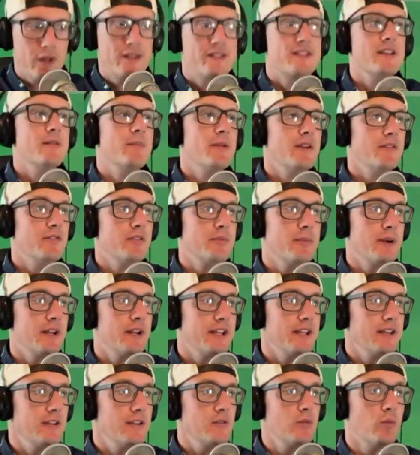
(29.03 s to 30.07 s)
What's up,
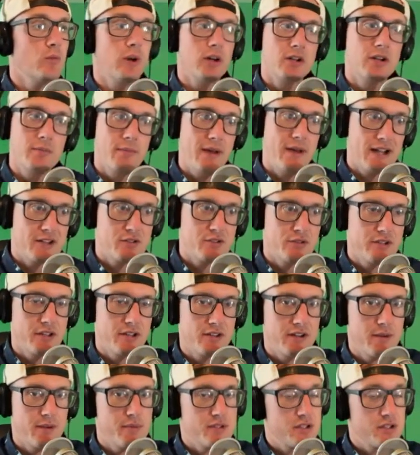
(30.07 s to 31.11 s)
everybody? Welcome back to
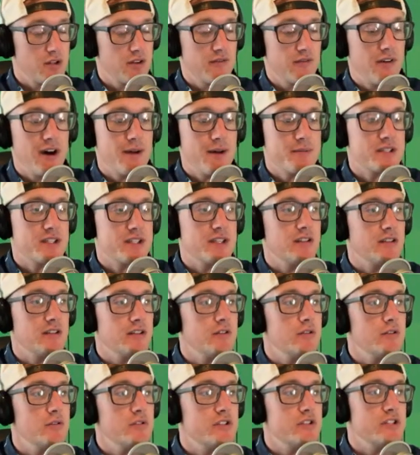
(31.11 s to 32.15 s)
another episode of Hops Geek
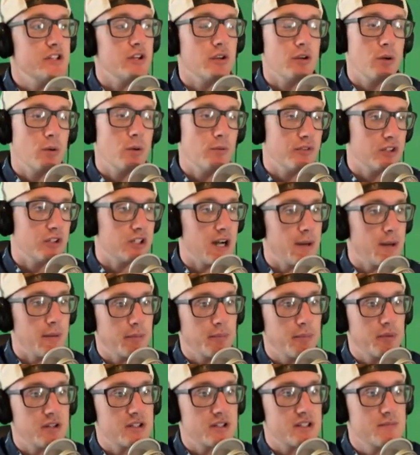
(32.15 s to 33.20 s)
News, your home for
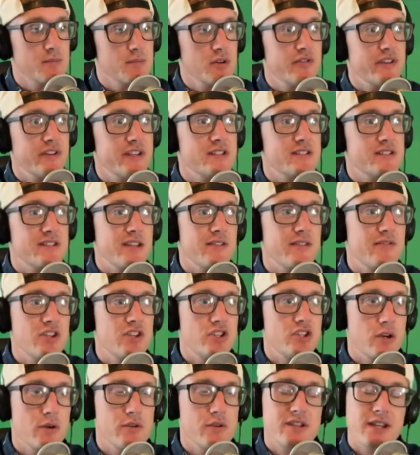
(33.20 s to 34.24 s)
comic books, movies, TV
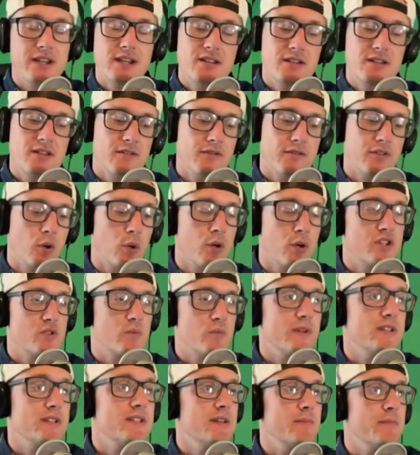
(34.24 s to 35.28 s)
shows, and of course,
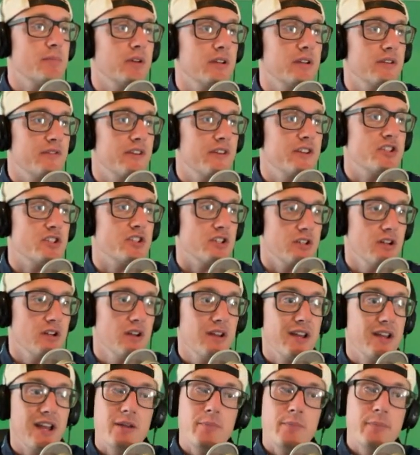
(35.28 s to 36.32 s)
we typically feature
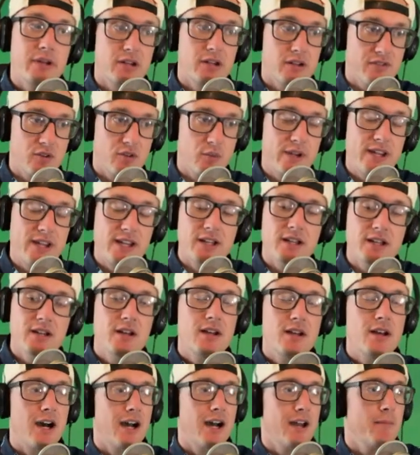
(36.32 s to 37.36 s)
a beer of the week.
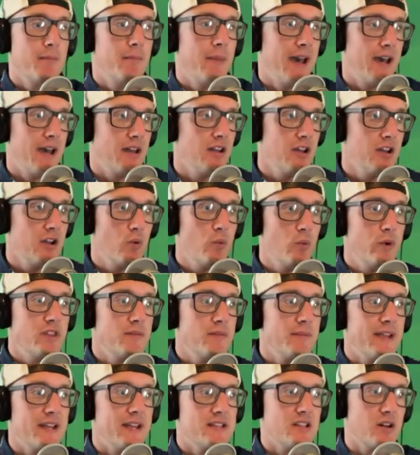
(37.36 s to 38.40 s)
I'm Matt.
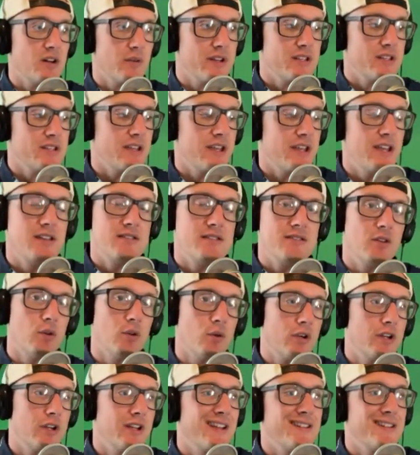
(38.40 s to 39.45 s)
With me, as always, is
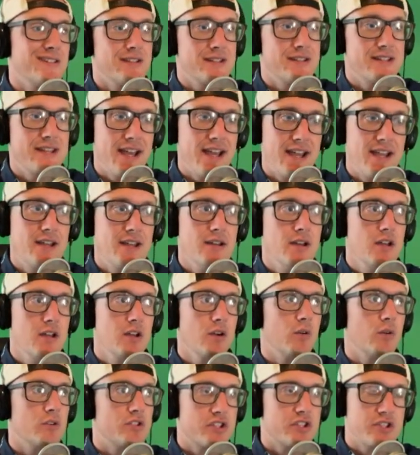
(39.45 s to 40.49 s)
Lauren, and today
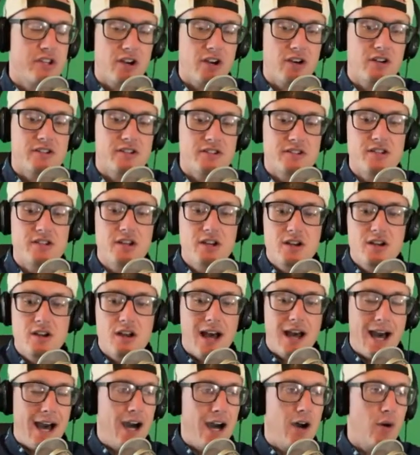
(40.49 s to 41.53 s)
starts
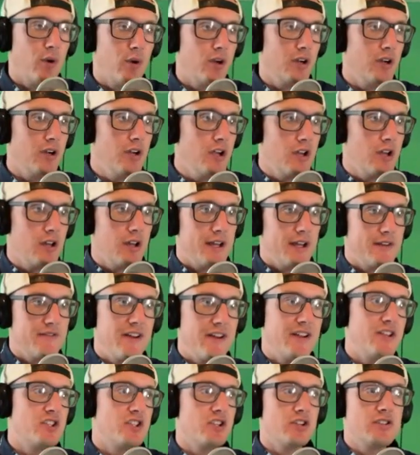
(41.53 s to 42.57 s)
our
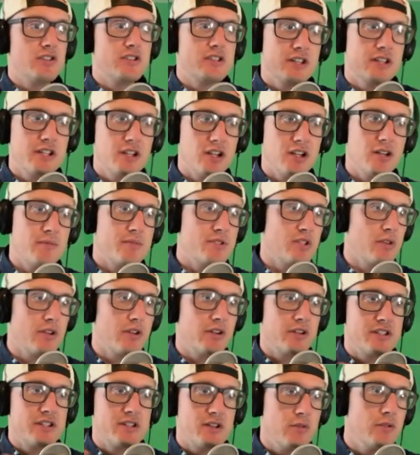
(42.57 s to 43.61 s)
adventures in Europe. So
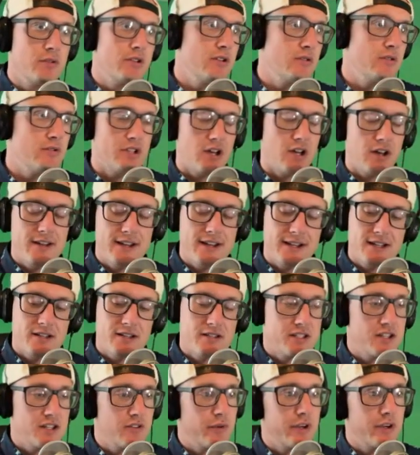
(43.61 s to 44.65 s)
there is no news, all that kind
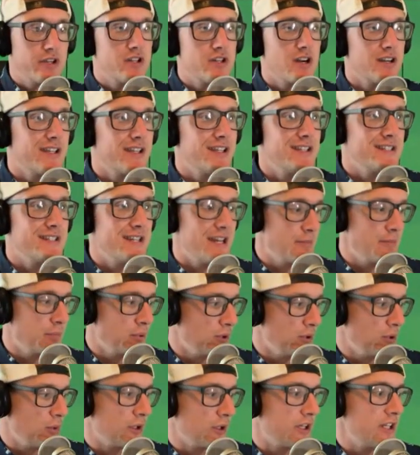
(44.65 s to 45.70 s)
of stuff. We are talking
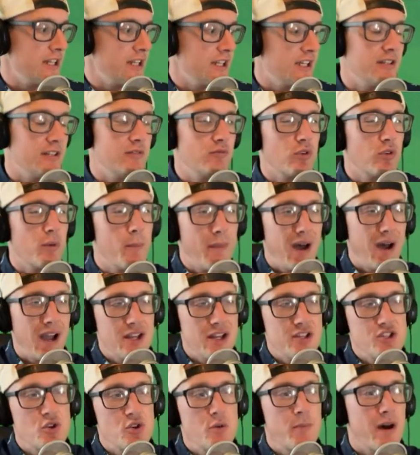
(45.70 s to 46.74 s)
Deadpool. We're going to
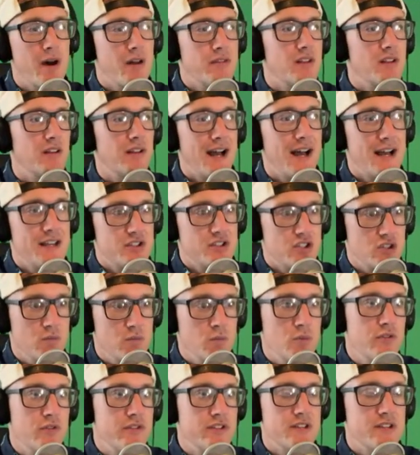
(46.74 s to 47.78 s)
remind you about the last two
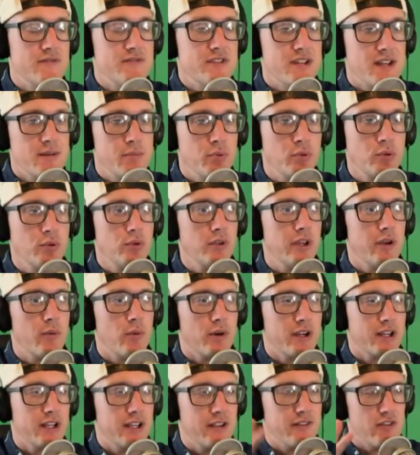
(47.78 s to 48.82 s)
movies of Deadpool, and
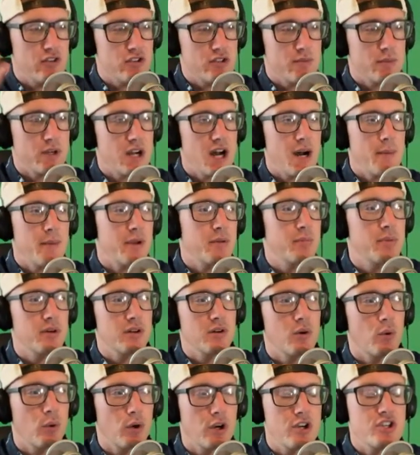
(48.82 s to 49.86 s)
we're going to give you some comic
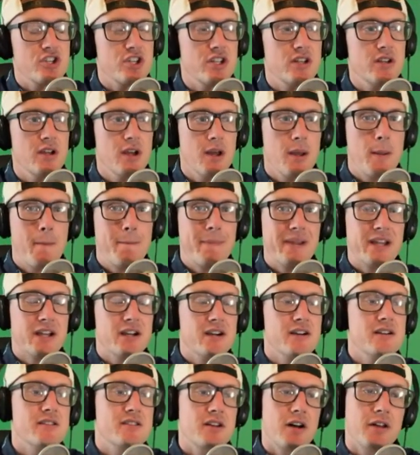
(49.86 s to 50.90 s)
book origin
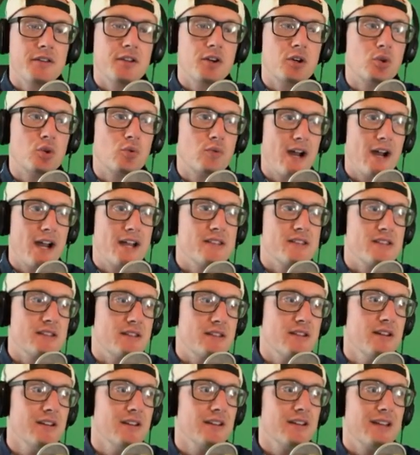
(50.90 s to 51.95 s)
because on the
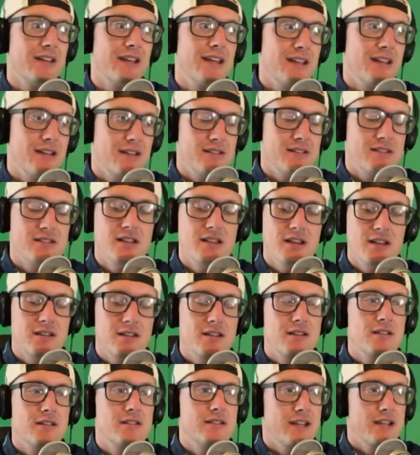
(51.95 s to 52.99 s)
horizon is
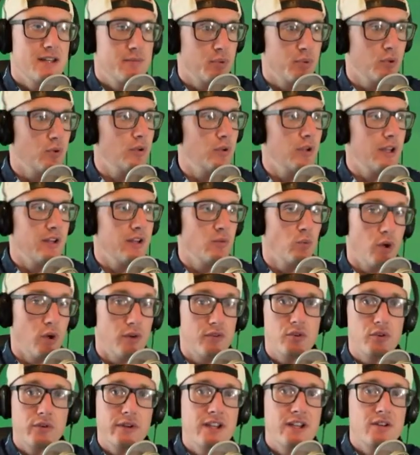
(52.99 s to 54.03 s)
Deadpool and
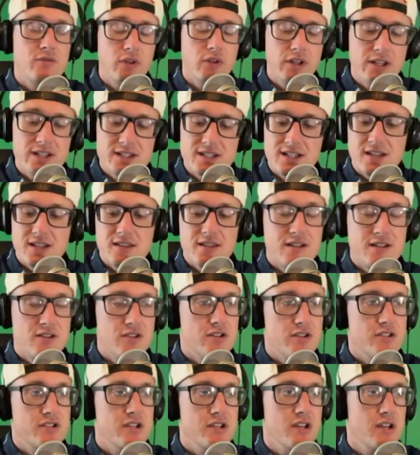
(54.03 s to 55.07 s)
Wolverine releasing in
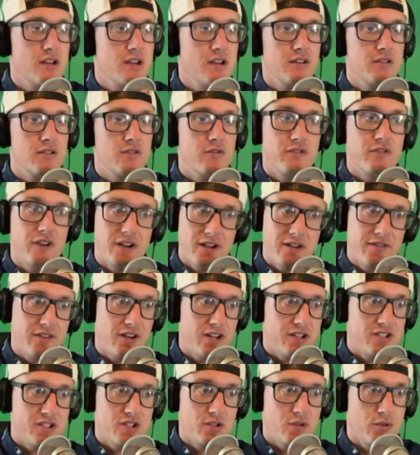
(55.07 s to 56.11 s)
theaters very,
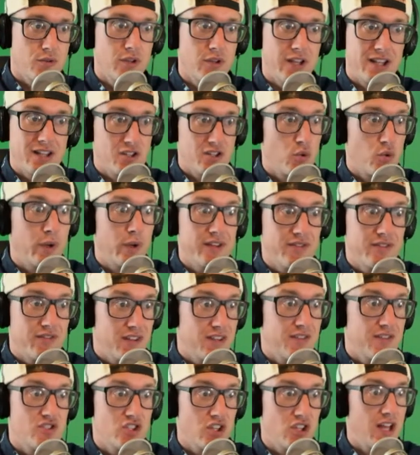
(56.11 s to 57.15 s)
very soon, like the
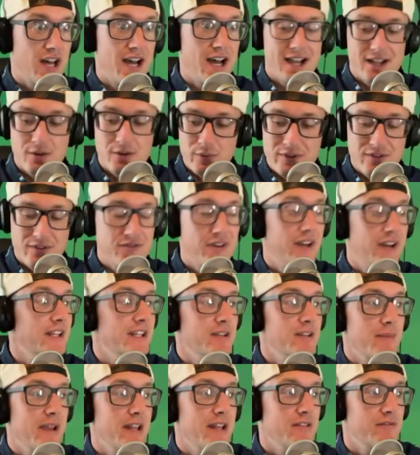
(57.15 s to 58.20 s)
25th of July. We
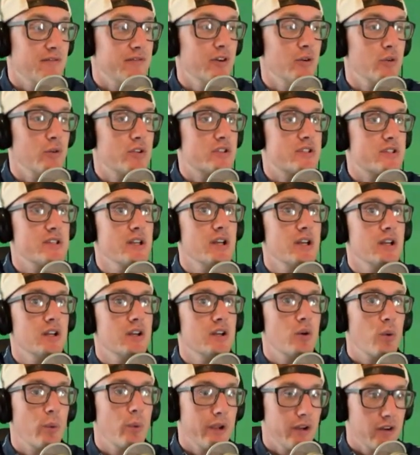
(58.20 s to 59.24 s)
finally made it, folks.
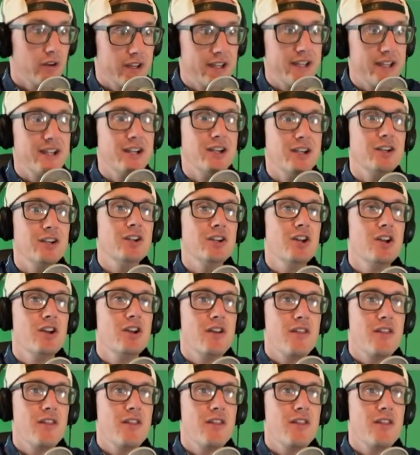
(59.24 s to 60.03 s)
We are here.